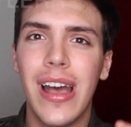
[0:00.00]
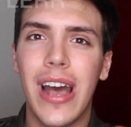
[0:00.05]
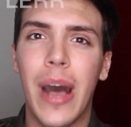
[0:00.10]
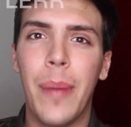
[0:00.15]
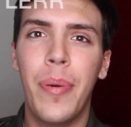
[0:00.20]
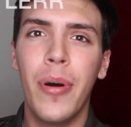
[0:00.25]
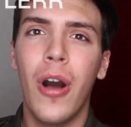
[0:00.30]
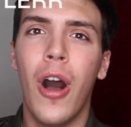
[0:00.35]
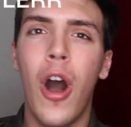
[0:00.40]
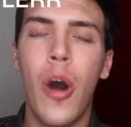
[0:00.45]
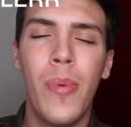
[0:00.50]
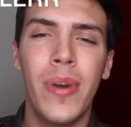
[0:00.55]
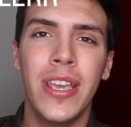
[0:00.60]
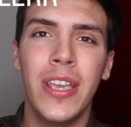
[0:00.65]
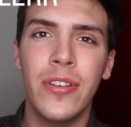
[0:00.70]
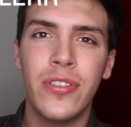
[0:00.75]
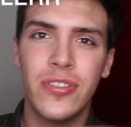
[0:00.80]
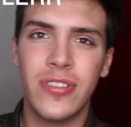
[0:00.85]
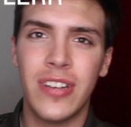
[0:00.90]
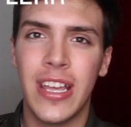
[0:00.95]
I'll put all my
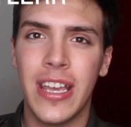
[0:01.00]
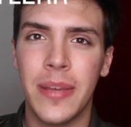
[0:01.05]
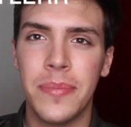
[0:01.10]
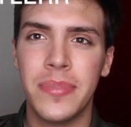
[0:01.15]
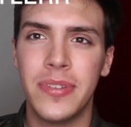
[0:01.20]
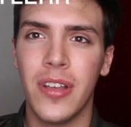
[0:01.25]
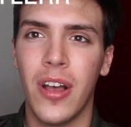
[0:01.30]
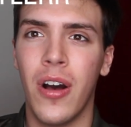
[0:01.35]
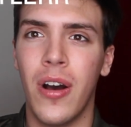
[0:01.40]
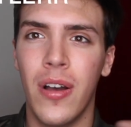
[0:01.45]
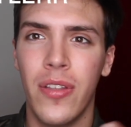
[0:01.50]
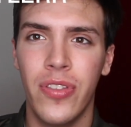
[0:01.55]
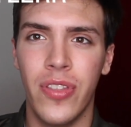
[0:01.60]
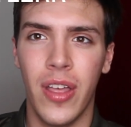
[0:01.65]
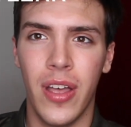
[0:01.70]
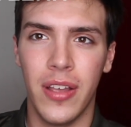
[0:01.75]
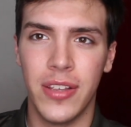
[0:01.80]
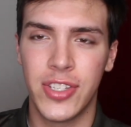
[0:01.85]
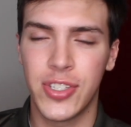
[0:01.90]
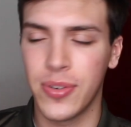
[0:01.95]
usernames on
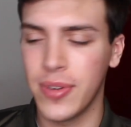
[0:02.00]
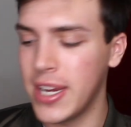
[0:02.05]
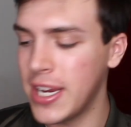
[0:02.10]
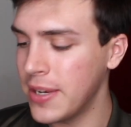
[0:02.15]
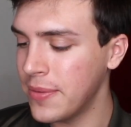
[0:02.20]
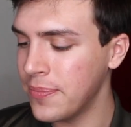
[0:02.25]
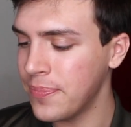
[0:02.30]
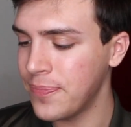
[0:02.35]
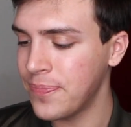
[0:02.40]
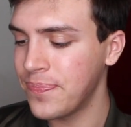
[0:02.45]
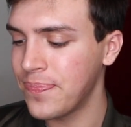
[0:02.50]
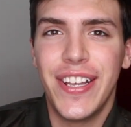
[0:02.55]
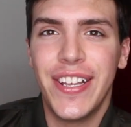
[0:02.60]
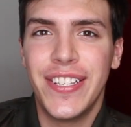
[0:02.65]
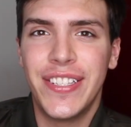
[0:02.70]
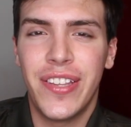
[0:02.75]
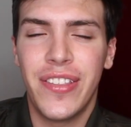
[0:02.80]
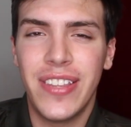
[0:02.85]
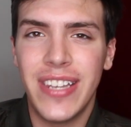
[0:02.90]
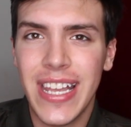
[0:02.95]
the screen.
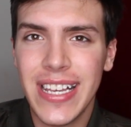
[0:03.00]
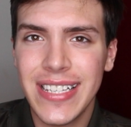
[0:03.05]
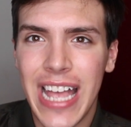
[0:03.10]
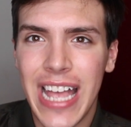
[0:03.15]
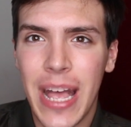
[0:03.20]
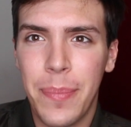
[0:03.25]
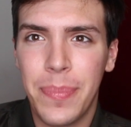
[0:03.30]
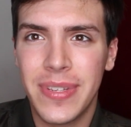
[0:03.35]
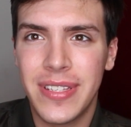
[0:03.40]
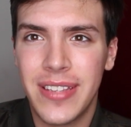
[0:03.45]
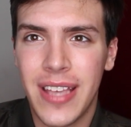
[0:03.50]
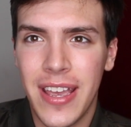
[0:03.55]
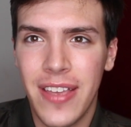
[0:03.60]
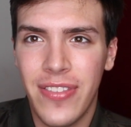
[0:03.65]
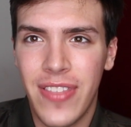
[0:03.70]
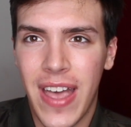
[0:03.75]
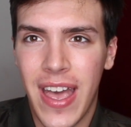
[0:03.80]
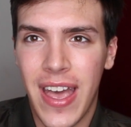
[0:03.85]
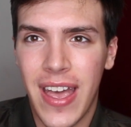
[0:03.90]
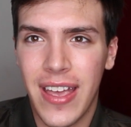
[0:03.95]
So the app
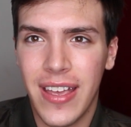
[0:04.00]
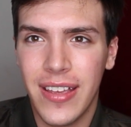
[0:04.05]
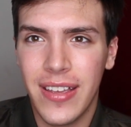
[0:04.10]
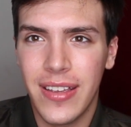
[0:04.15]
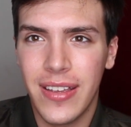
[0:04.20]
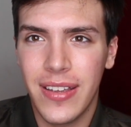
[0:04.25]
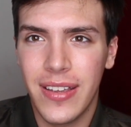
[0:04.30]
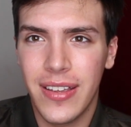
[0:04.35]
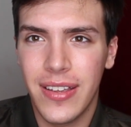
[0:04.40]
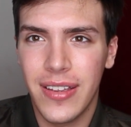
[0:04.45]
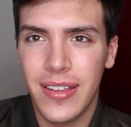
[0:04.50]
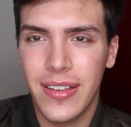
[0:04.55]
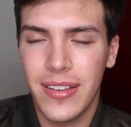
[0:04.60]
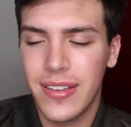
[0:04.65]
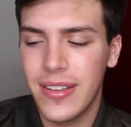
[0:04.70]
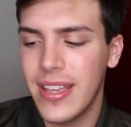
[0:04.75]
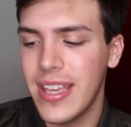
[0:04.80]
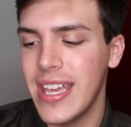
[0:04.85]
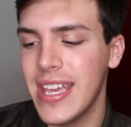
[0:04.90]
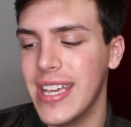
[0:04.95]
beside that
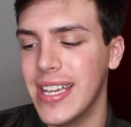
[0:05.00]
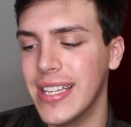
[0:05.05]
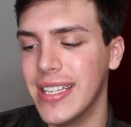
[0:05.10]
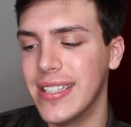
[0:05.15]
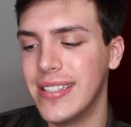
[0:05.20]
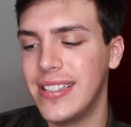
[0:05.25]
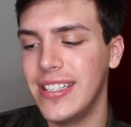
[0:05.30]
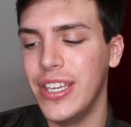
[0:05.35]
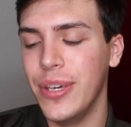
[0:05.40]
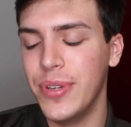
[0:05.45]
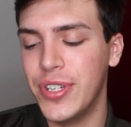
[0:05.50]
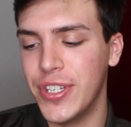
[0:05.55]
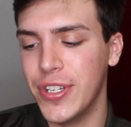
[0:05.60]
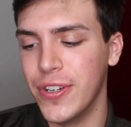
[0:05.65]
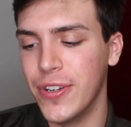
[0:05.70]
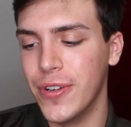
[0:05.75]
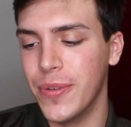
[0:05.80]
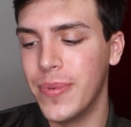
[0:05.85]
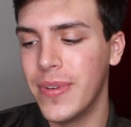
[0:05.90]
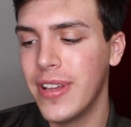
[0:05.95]
is
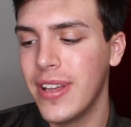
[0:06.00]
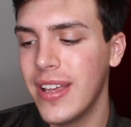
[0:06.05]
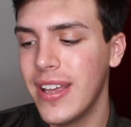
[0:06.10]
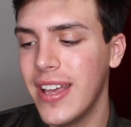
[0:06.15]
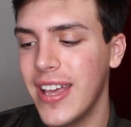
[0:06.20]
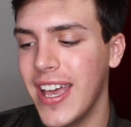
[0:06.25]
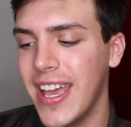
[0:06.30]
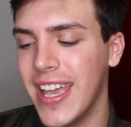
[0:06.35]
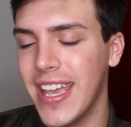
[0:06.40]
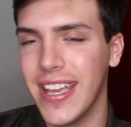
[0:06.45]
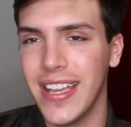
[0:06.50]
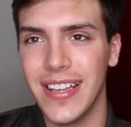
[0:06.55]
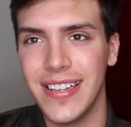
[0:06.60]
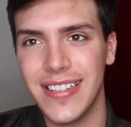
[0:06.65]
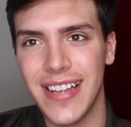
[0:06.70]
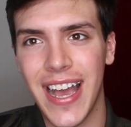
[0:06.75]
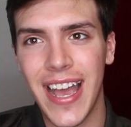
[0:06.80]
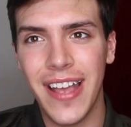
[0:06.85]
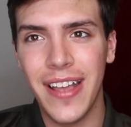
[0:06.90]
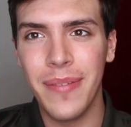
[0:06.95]
YouTube,
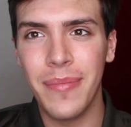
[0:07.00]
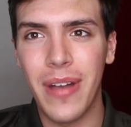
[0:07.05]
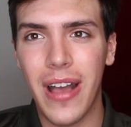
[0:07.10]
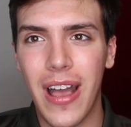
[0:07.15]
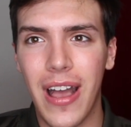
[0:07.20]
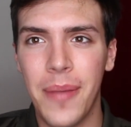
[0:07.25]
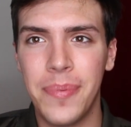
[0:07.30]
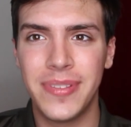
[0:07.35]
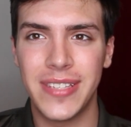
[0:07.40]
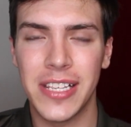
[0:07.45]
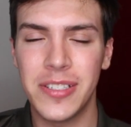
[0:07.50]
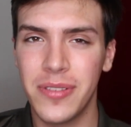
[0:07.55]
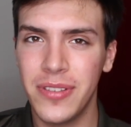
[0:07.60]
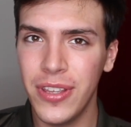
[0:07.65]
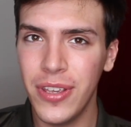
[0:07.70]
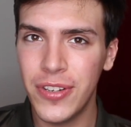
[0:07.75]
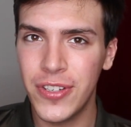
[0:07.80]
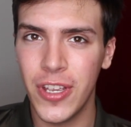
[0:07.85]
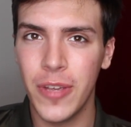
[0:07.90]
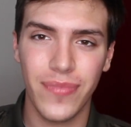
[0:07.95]
and I am obsessed
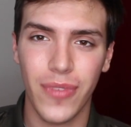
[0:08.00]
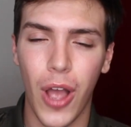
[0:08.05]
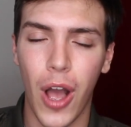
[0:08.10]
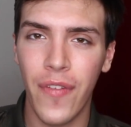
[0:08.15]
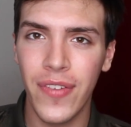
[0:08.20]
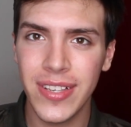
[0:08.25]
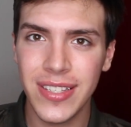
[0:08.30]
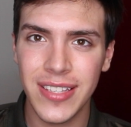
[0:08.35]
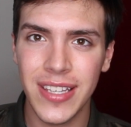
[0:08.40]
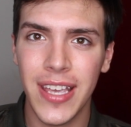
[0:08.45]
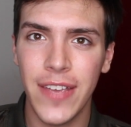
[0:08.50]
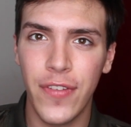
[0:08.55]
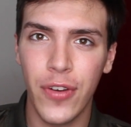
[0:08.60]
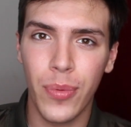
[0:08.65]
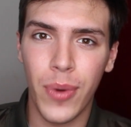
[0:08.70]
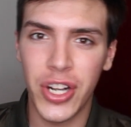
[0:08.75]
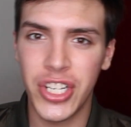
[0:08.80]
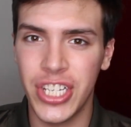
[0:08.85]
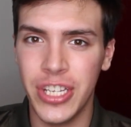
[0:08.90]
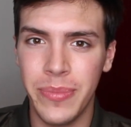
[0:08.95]
with YouTube. Obviously, if
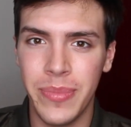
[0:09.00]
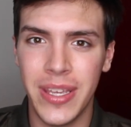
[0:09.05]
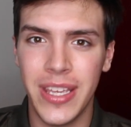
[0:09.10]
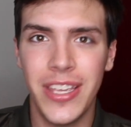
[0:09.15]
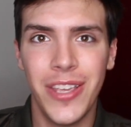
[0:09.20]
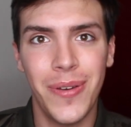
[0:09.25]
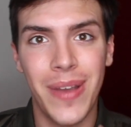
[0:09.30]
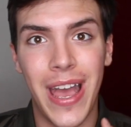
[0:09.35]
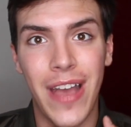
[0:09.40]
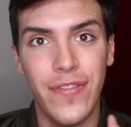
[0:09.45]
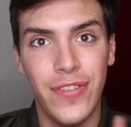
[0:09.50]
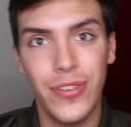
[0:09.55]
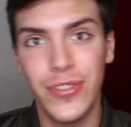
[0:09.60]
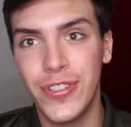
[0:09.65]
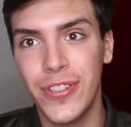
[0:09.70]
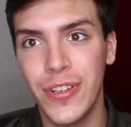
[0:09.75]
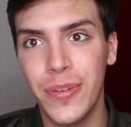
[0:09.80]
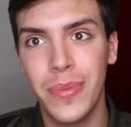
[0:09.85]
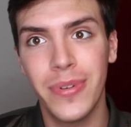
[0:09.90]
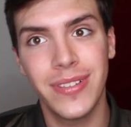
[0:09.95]
you're watching me, you have
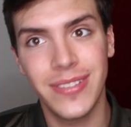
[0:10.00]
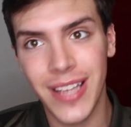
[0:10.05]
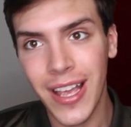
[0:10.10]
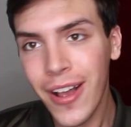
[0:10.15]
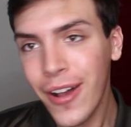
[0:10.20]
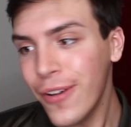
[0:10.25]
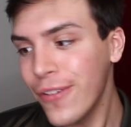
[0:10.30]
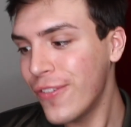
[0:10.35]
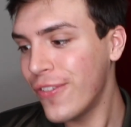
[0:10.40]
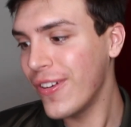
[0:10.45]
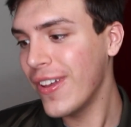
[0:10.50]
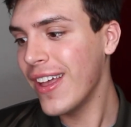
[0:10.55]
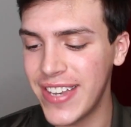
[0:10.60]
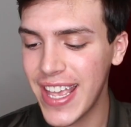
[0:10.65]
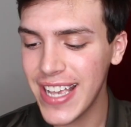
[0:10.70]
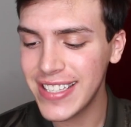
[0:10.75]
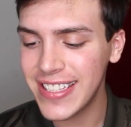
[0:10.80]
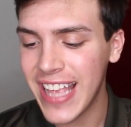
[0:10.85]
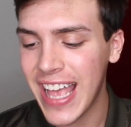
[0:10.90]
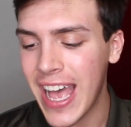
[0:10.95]
YouTube yourself. The
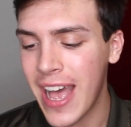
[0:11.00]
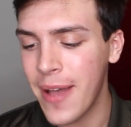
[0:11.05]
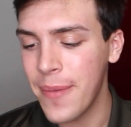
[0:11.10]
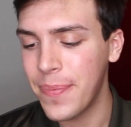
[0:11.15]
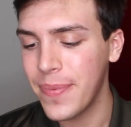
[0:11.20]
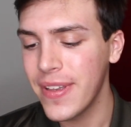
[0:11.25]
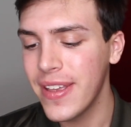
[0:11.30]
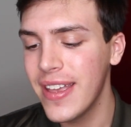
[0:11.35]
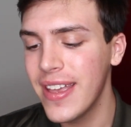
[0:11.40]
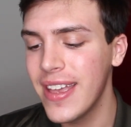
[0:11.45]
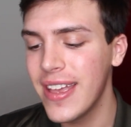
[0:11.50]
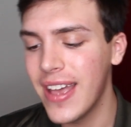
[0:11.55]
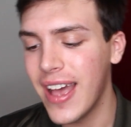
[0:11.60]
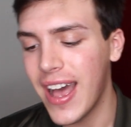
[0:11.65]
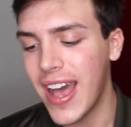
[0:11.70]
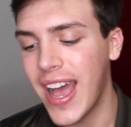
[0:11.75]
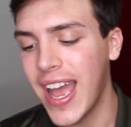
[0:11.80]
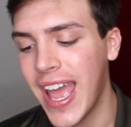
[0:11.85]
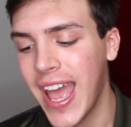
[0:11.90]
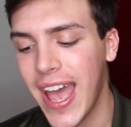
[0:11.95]
next app
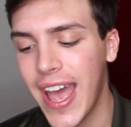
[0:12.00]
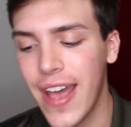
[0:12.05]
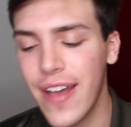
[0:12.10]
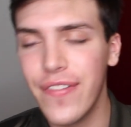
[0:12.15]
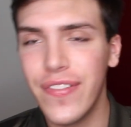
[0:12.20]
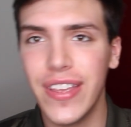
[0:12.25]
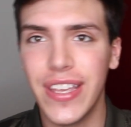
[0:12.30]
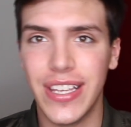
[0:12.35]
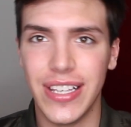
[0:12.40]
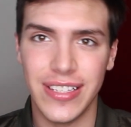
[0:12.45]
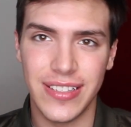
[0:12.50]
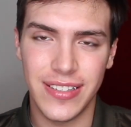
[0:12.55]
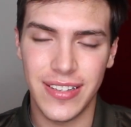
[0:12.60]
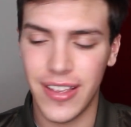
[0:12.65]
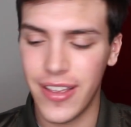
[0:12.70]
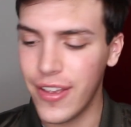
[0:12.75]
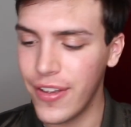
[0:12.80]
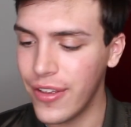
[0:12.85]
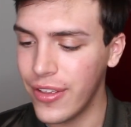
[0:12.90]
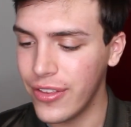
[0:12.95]
I have
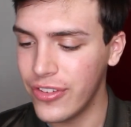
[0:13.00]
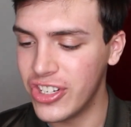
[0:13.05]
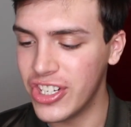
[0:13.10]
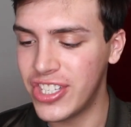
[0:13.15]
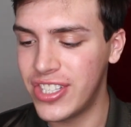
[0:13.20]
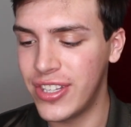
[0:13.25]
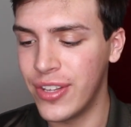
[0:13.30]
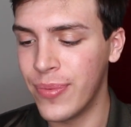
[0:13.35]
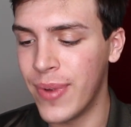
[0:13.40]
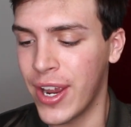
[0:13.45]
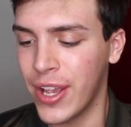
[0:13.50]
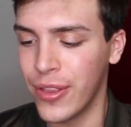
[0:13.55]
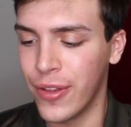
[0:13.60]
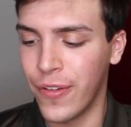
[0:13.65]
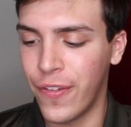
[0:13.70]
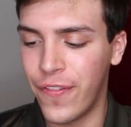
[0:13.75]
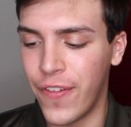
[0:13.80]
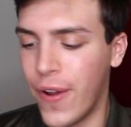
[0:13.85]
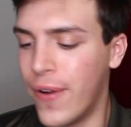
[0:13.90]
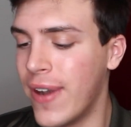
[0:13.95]
is just the
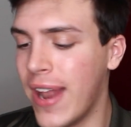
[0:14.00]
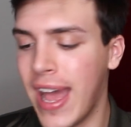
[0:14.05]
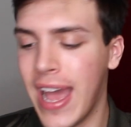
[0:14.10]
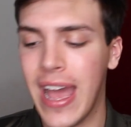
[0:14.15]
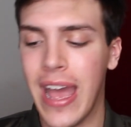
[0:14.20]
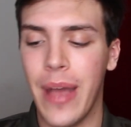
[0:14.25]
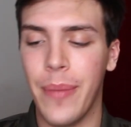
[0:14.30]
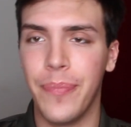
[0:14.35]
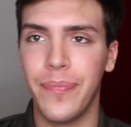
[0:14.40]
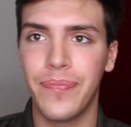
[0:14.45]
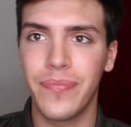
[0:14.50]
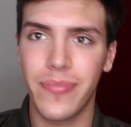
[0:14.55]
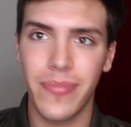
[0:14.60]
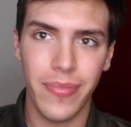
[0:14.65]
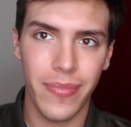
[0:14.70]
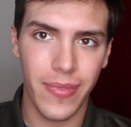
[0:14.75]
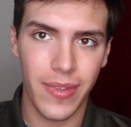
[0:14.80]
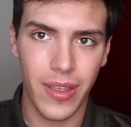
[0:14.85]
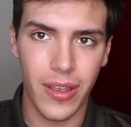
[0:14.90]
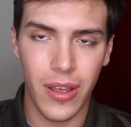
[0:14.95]
regular phone app.
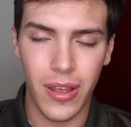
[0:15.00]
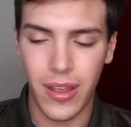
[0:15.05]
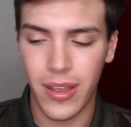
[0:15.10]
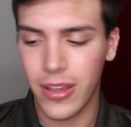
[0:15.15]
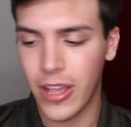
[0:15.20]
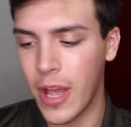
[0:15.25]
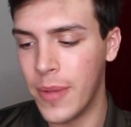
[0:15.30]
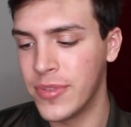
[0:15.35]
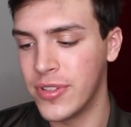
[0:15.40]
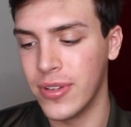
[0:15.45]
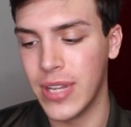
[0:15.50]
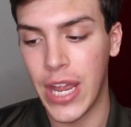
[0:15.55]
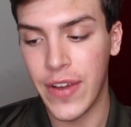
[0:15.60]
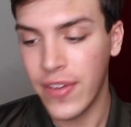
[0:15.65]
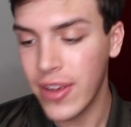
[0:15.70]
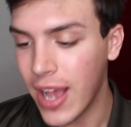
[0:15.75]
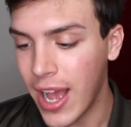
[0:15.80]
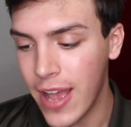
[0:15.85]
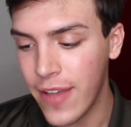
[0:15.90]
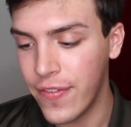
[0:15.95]
Comes on
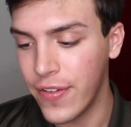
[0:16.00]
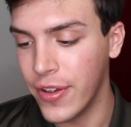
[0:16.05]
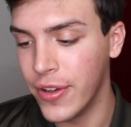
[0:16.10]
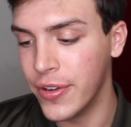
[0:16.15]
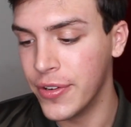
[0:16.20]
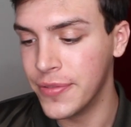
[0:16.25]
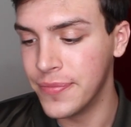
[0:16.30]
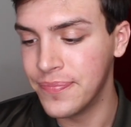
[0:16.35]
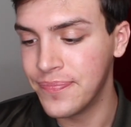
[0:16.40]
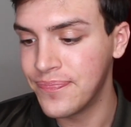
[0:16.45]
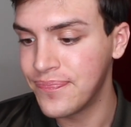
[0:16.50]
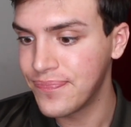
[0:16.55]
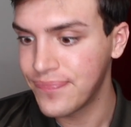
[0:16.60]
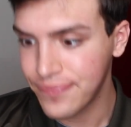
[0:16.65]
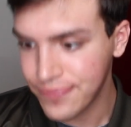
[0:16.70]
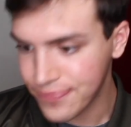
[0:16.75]
every iPhone.